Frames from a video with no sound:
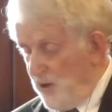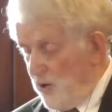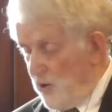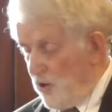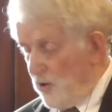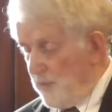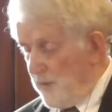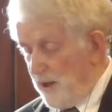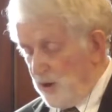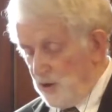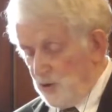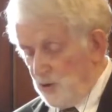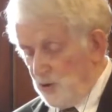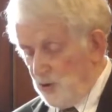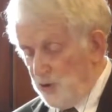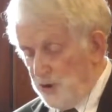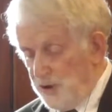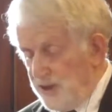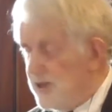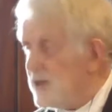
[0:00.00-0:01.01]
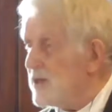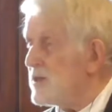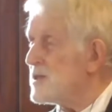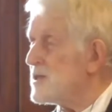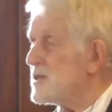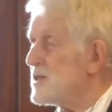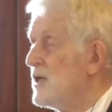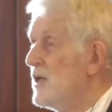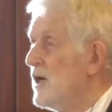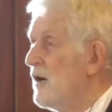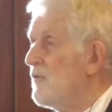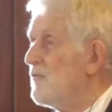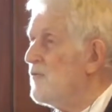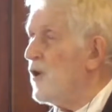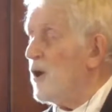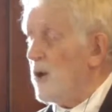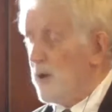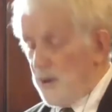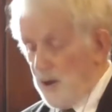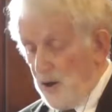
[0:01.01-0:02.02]
were about good years
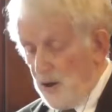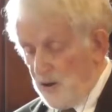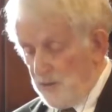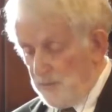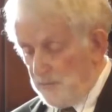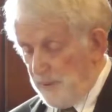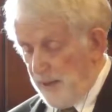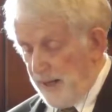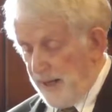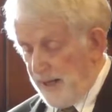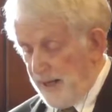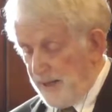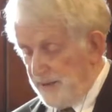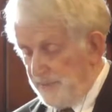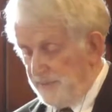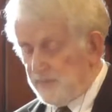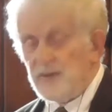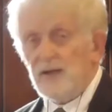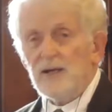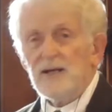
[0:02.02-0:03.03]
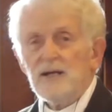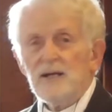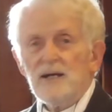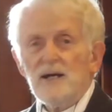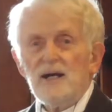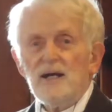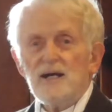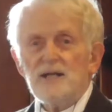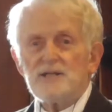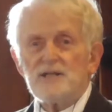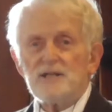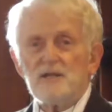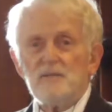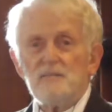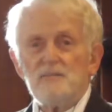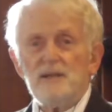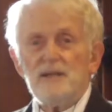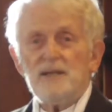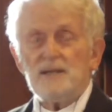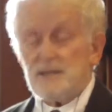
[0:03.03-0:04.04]
following on bad. He said
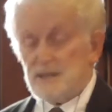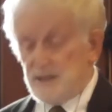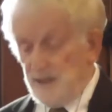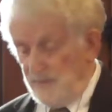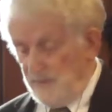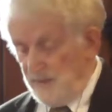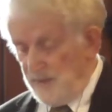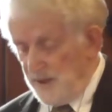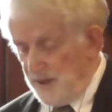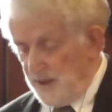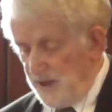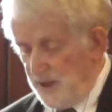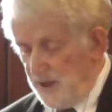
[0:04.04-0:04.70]
it meant that